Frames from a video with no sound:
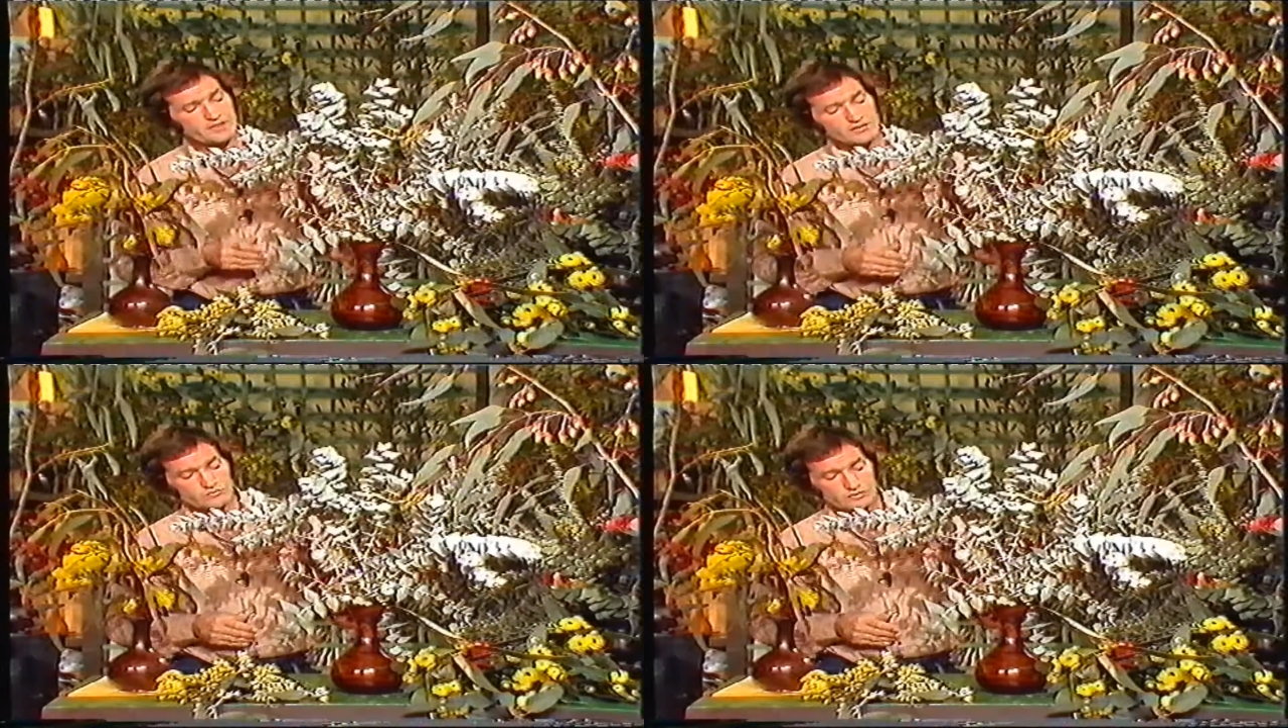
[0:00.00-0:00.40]

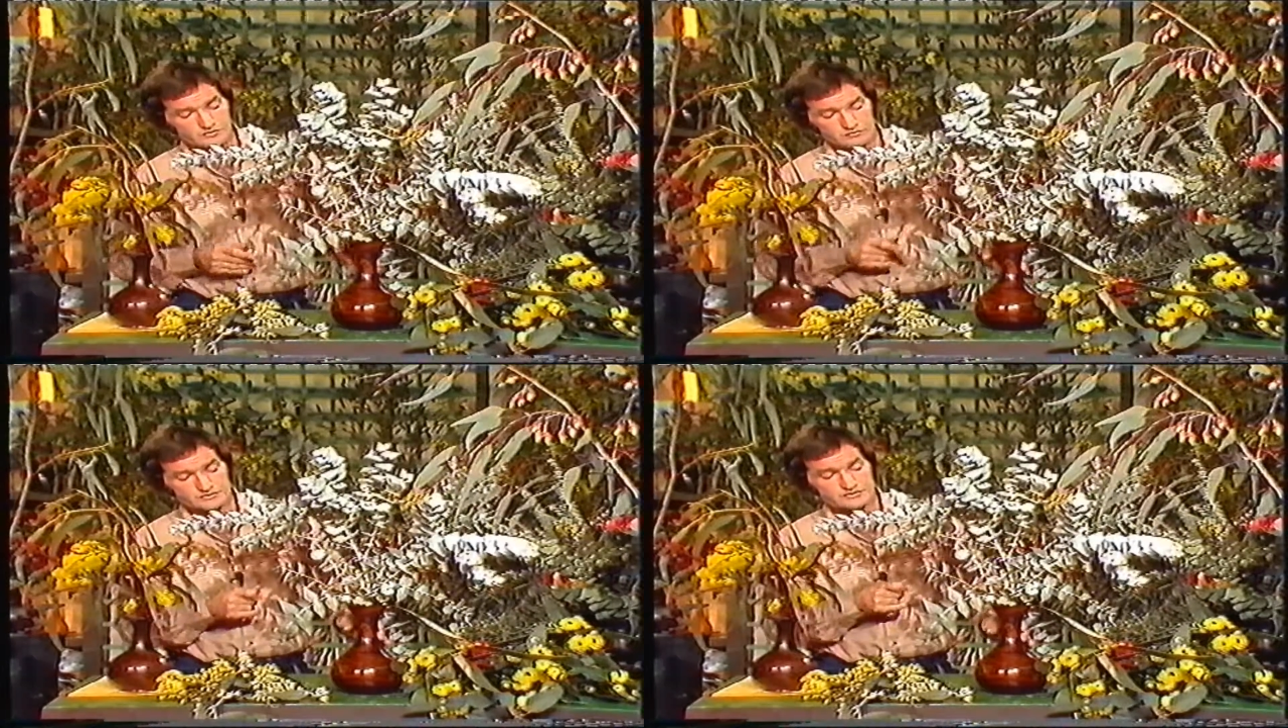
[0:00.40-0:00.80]
one I
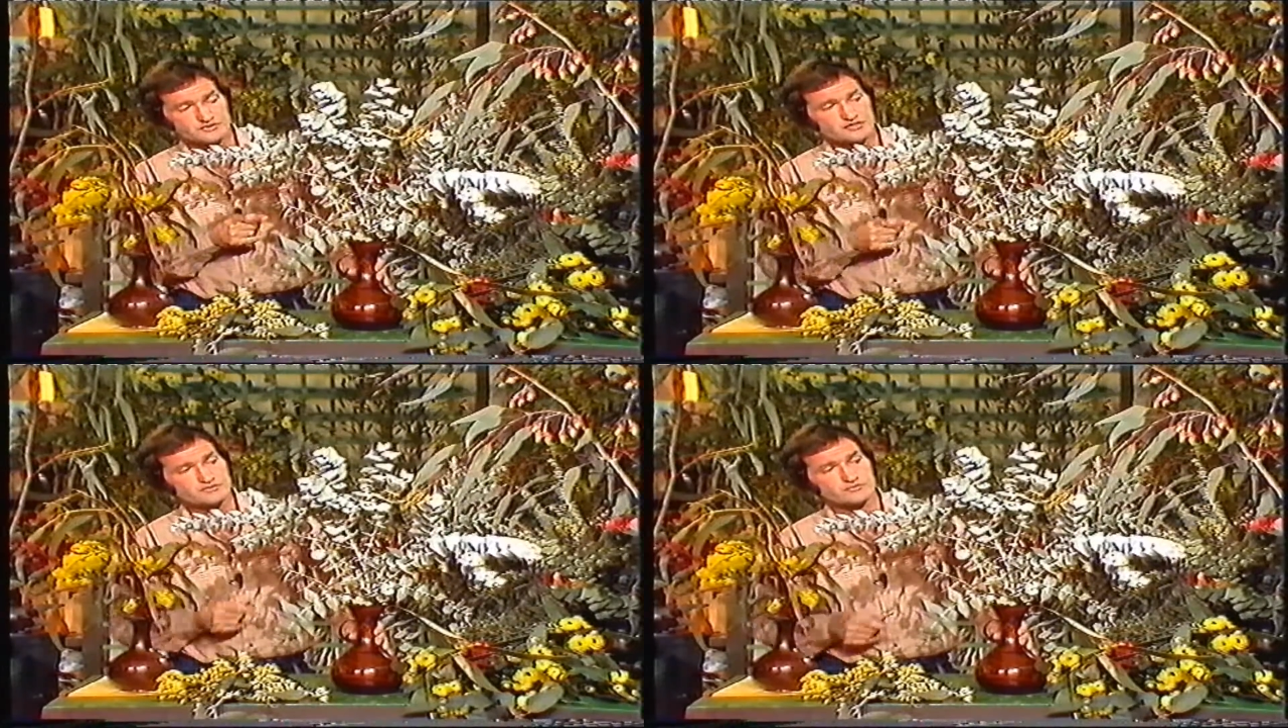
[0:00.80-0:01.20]
would
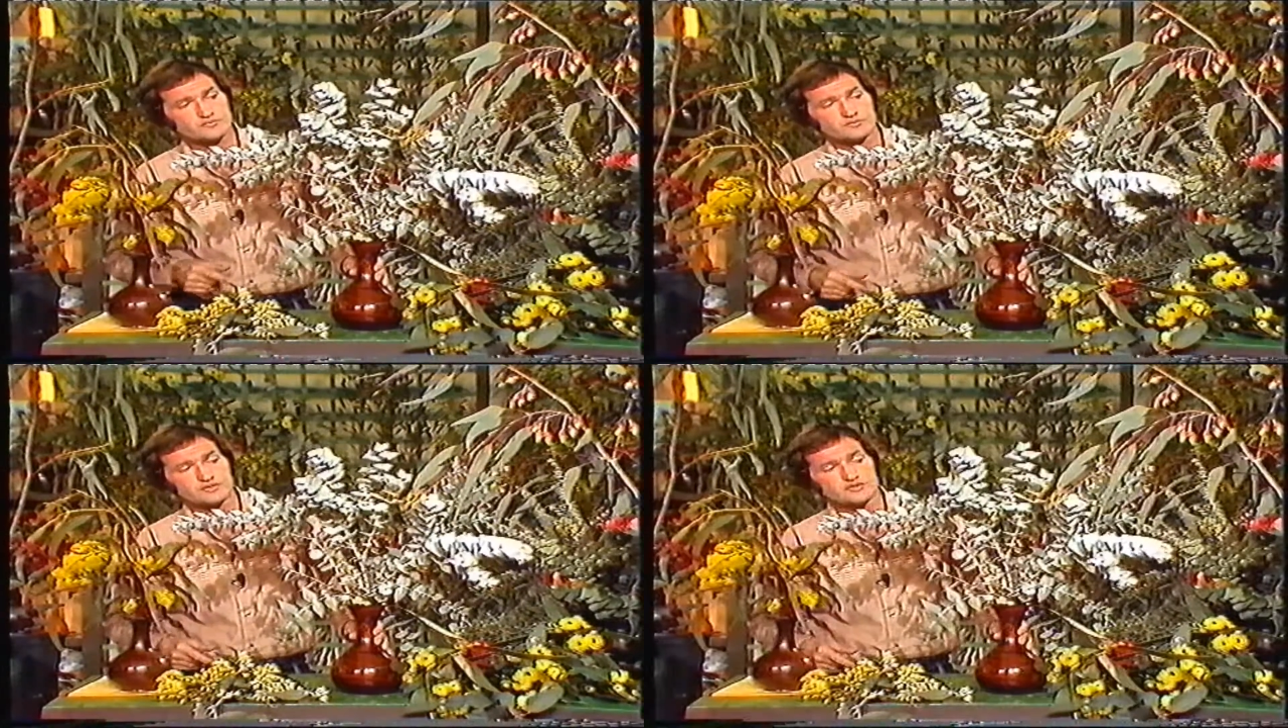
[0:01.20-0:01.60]
suggest would
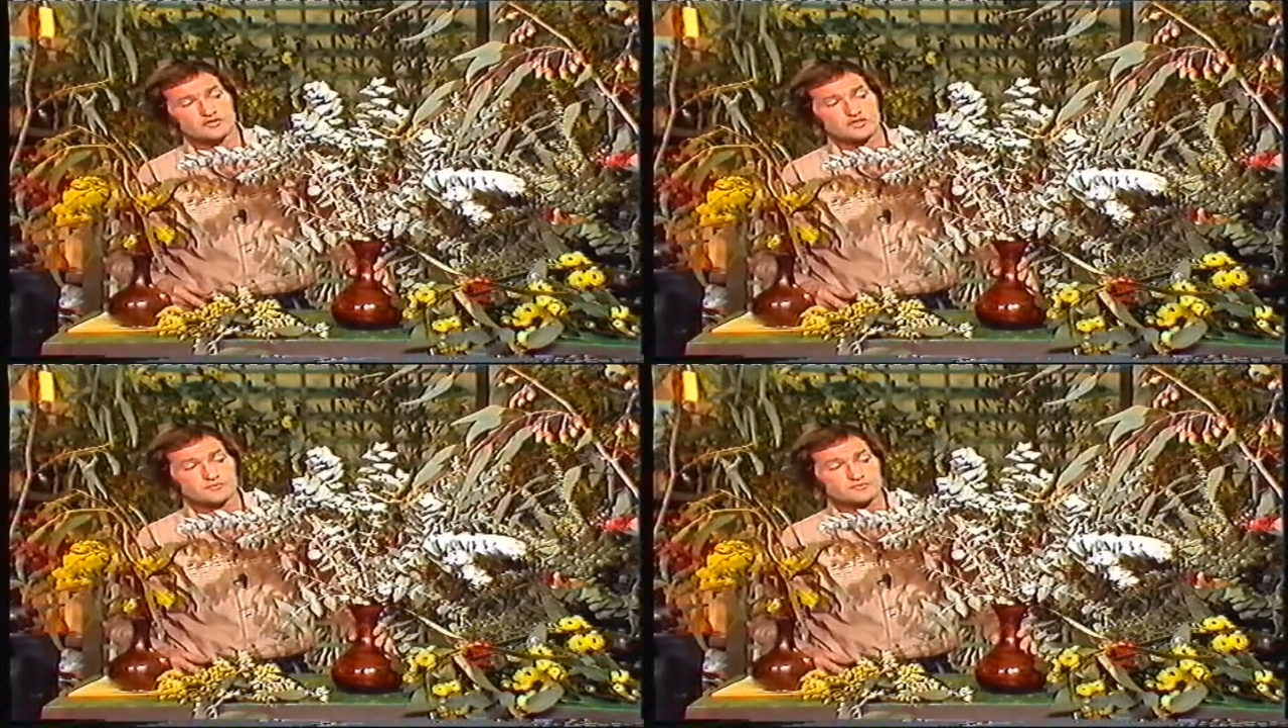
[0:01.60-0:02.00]
be
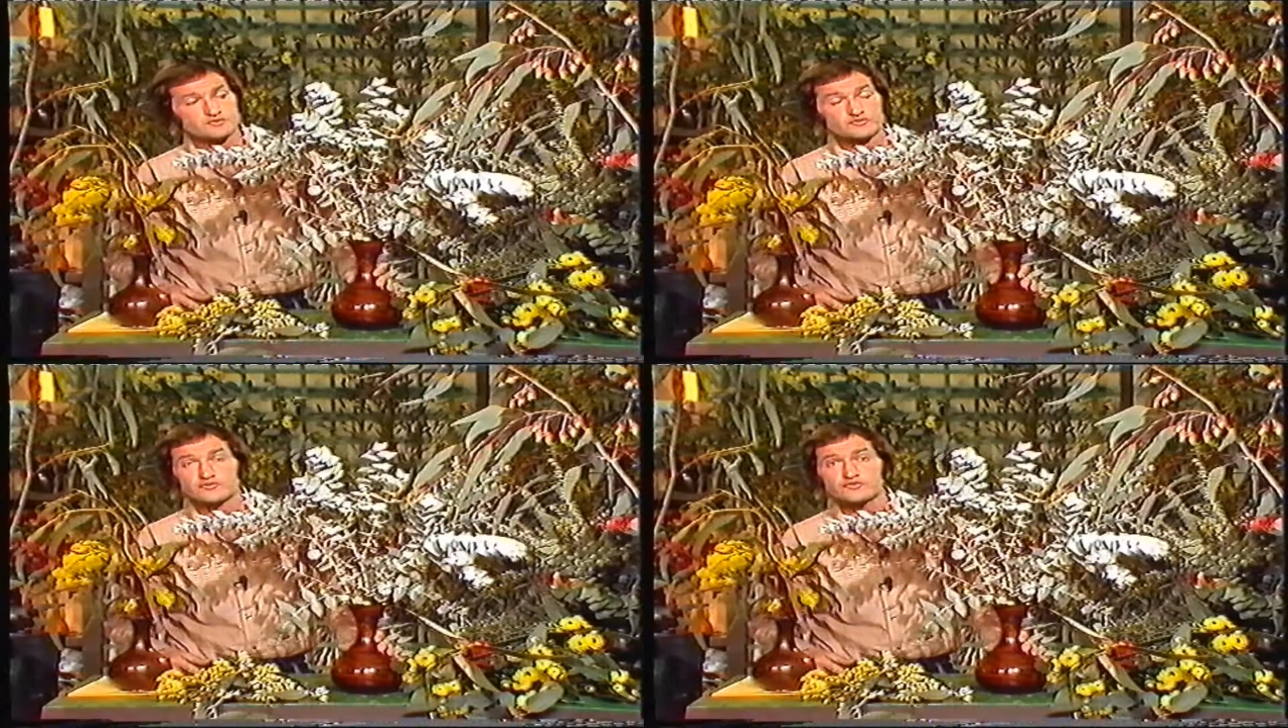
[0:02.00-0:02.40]

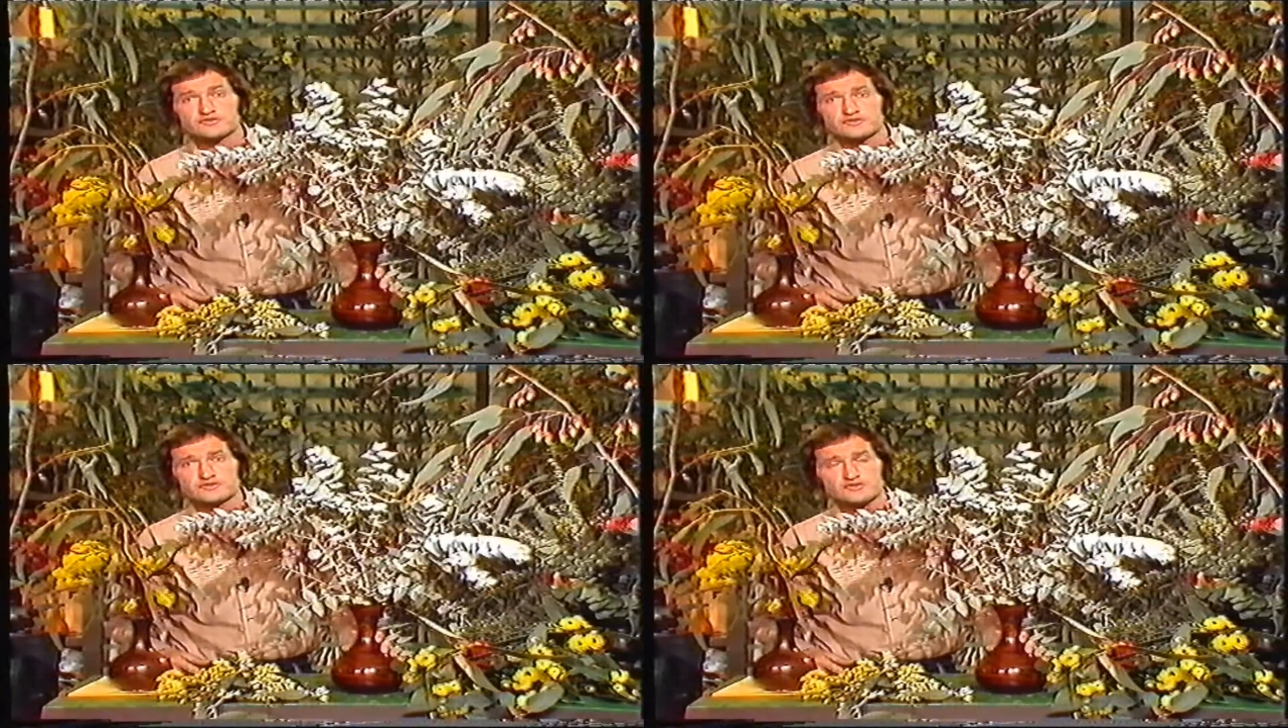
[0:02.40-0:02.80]

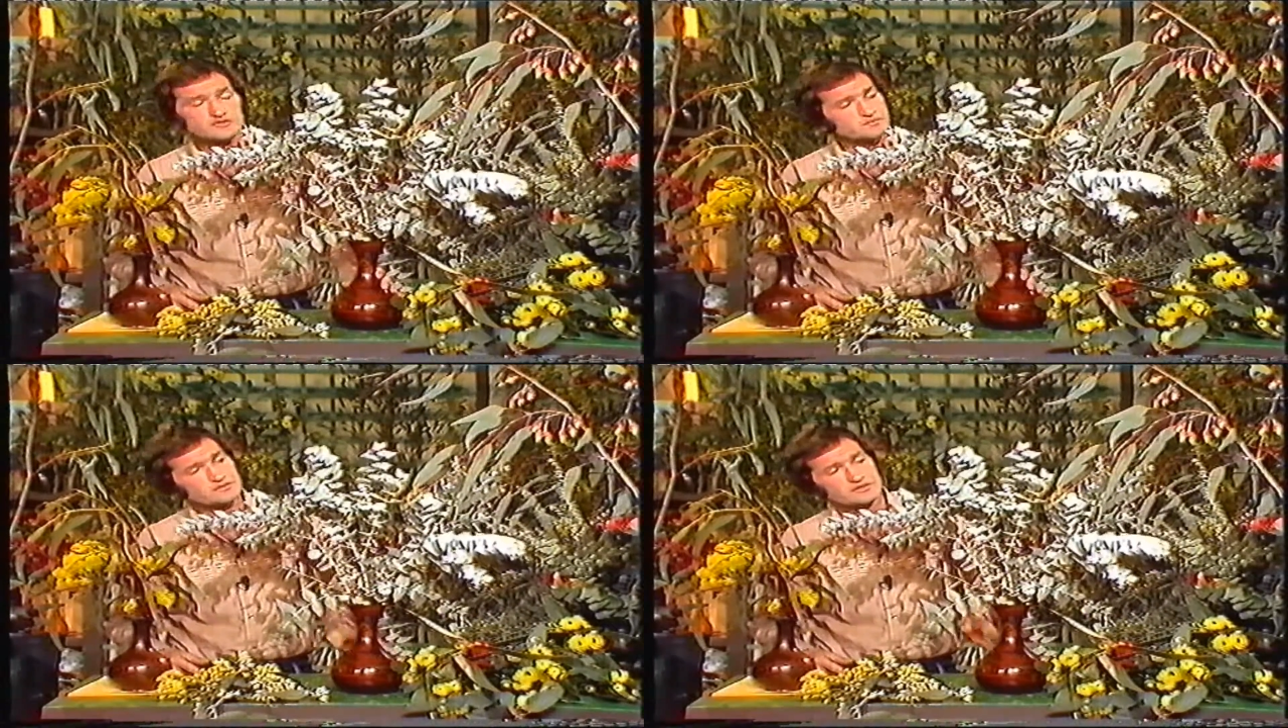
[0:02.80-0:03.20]
E.crucis. This
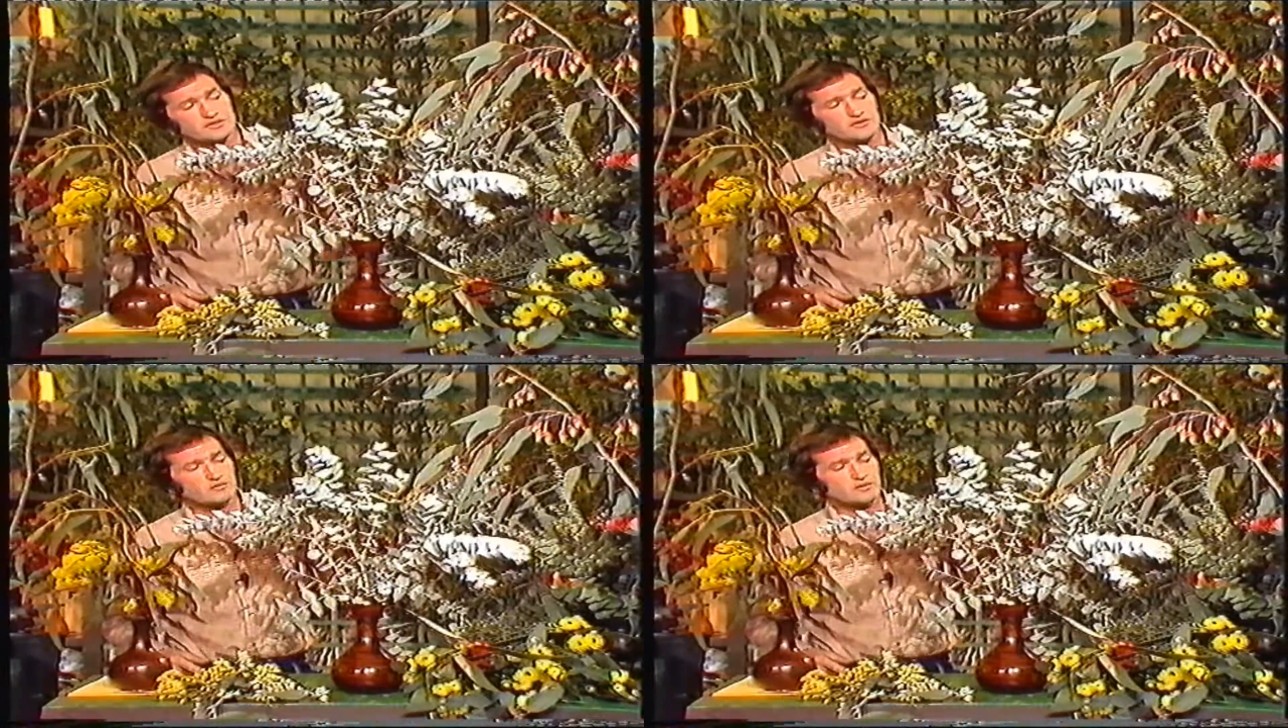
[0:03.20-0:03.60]

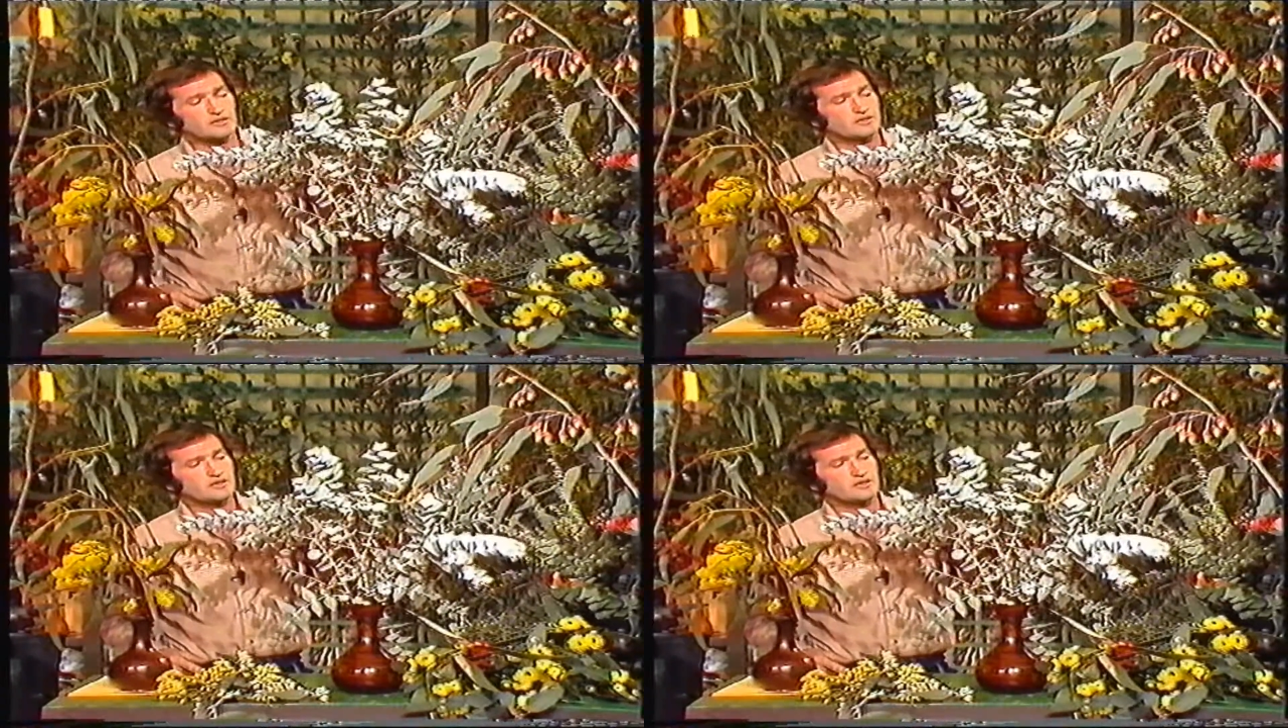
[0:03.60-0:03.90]
particular one